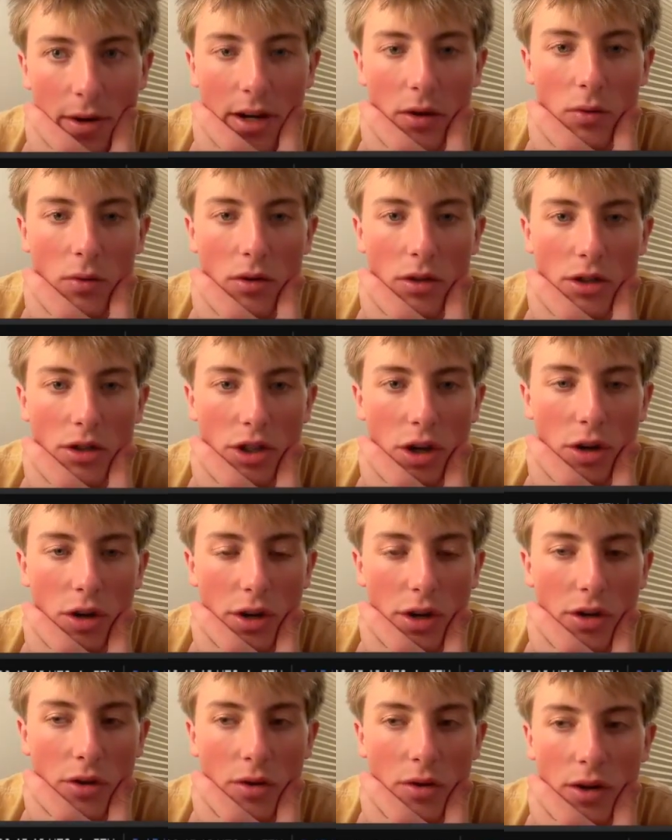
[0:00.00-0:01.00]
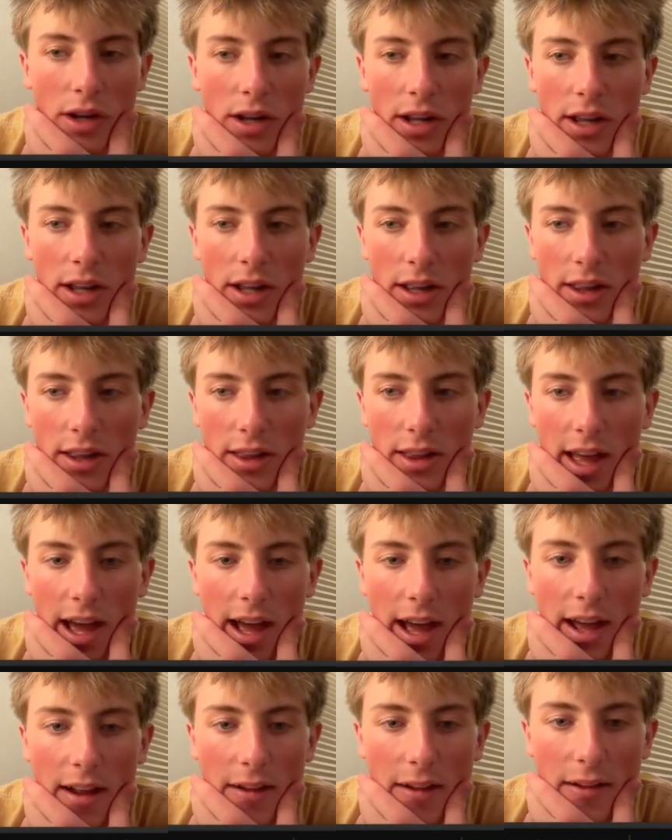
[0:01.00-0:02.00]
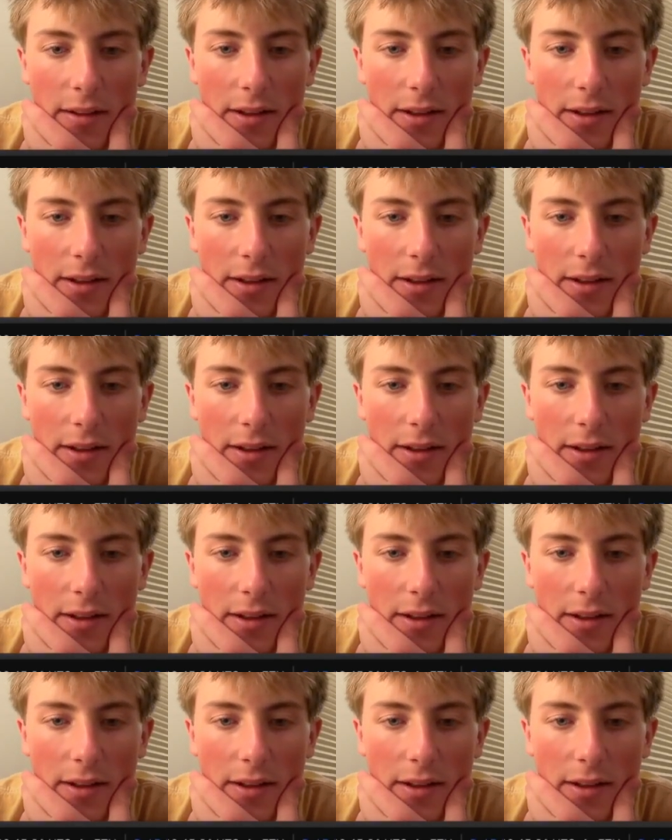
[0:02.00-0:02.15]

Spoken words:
will show you that,